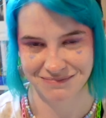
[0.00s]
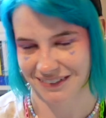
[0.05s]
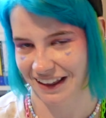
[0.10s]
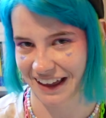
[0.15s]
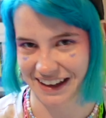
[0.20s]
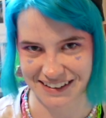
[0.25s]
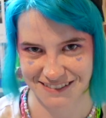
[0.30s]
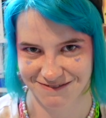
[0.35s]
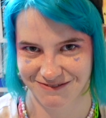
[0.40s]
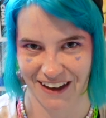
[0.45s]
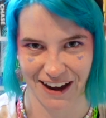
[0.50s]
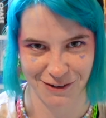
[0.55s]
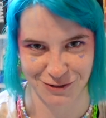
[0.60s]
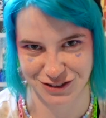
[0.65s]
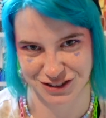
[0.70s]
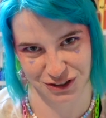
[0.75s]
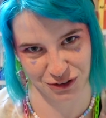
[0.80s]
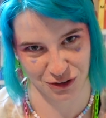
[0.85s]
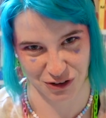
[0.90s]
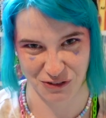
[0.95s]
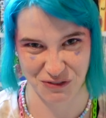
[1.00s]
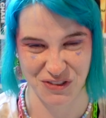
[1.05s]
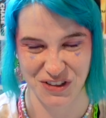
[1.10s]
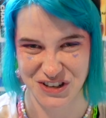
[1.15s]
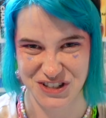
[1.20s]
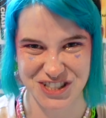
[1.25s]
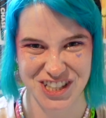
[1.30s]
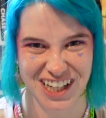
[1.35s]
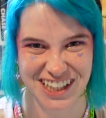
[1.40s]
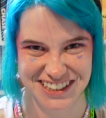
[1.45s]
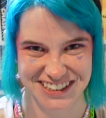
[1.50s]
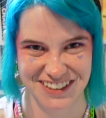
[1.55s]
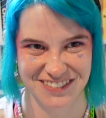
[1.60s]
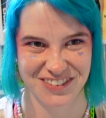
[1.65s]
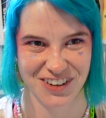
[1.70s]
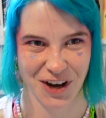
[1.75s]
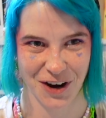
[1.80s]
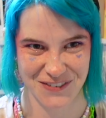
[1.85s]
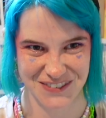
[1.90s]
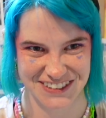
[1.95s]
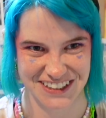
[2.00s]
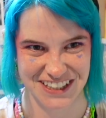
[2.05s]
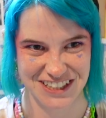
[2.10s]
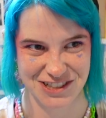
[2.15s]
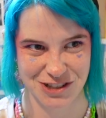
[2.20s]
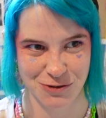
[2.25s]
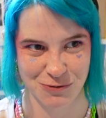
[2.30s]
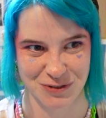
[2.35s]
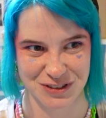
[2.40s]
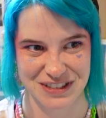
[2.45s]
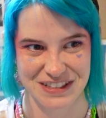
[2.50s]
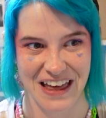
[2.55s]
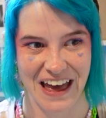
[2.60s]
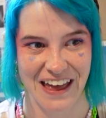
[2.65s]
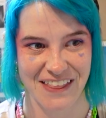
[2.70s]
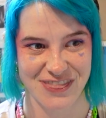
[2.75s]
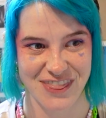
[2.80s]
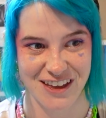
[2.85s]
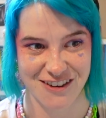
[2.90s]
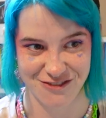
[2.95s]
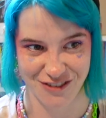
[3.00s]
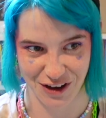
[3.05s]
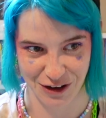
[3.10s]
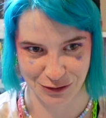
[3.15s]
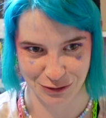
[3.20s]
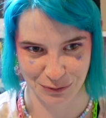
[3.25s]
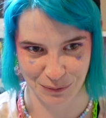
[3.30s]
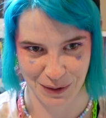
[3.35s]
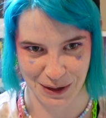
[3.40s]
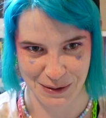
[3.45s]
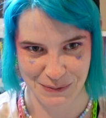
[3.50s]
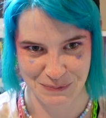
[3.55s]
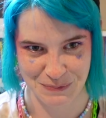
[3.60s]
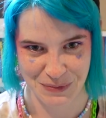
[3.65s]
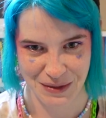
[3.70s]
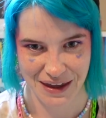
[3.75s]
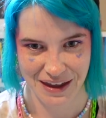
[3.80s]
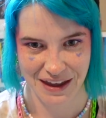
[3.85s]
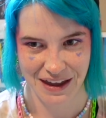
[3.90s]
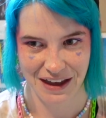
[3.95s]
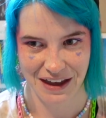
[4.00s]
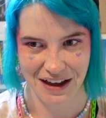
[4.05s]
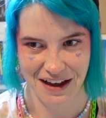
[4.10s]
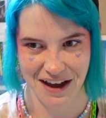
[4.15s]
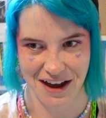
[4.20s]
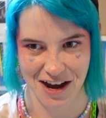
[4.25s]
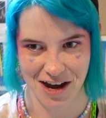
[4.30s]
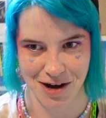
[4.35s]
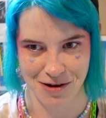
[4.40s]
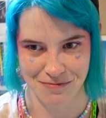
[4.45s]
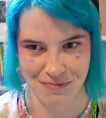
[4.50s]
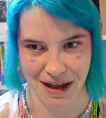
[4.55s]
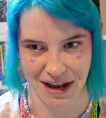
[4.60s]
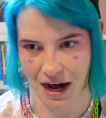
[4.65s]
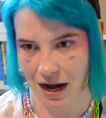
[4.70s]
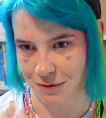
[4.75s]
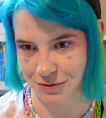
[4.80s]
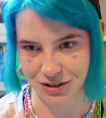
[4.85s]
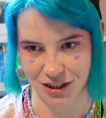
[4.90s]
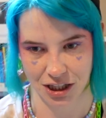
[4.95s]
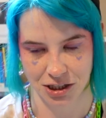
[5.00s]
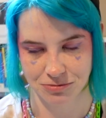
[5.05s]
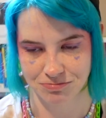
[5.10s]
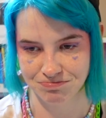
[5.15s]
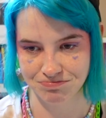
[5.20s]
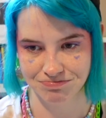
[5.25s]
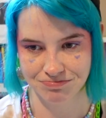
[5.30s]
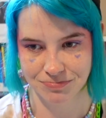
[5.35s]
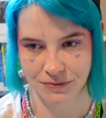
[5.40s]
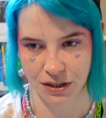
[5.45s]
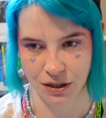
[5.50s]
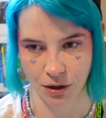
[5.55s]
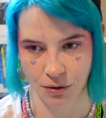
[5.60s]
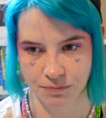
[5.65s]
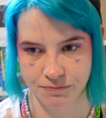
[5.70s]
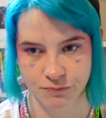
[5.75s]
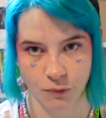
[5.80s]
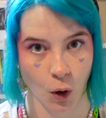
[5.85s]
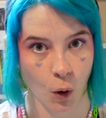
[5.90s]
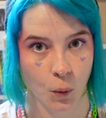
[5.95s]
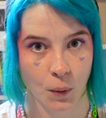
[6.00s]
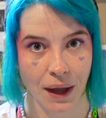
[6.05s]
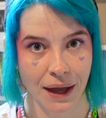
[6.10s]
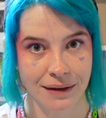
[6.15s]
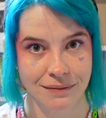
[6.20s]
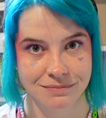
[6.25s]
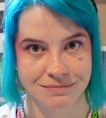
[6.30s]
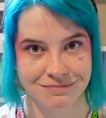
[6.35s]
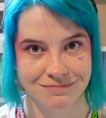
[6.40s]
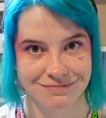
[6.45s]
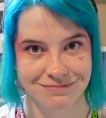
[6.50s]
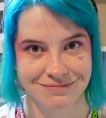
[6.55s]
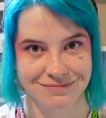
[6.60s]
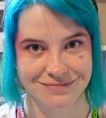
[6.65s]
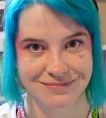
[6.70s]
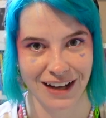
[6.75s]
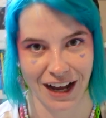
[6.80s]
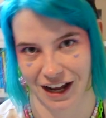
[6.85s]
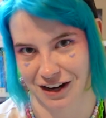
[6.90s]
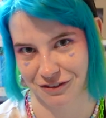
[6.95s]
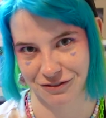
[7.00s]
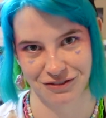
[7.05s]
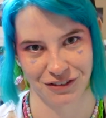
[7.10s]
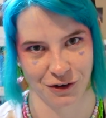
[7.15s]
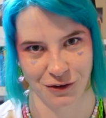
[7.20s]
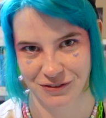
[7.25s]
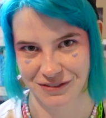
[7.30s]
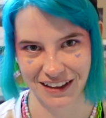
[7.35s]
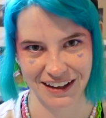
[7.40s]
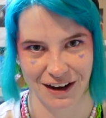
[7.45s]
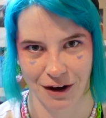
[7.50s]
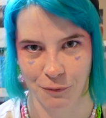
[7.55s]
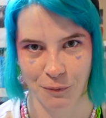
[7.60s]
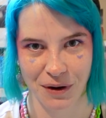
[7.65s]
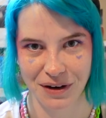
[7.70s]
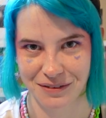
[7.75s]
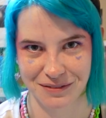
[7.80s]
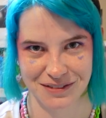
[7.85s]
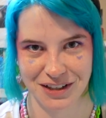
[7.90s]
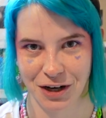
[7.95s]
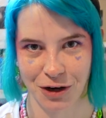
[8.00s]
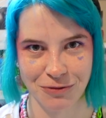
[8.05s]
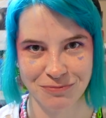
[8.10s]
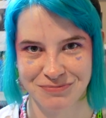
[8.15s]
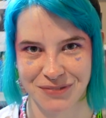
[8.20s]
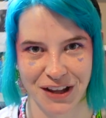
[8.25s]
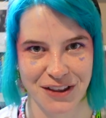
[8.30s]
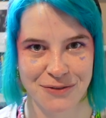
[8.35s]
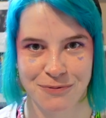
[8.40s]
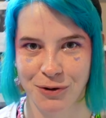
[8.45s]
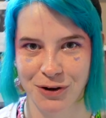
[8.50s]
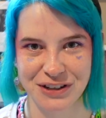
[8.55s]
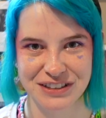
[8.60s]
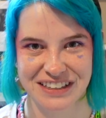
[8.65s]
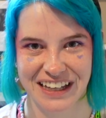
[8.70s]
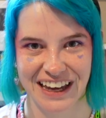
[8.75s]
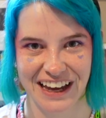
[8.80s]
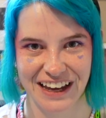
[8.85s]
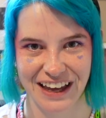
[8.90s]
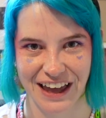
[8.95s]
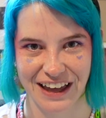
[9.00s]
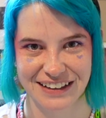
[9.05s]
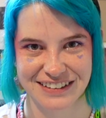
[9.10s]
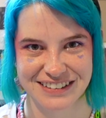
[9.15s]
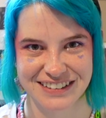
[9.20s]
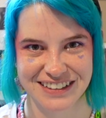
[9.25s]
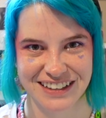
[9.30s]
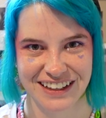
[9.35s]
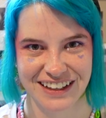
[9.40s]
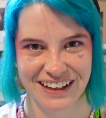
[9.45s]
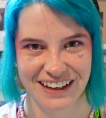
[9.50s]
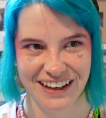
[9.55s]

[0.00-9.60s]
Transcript: Like, that was sort of the gist of the conversation, was that they failed me. And I was like, you know, okay. Kind of, like, what, you know, nothing more to say, I guess.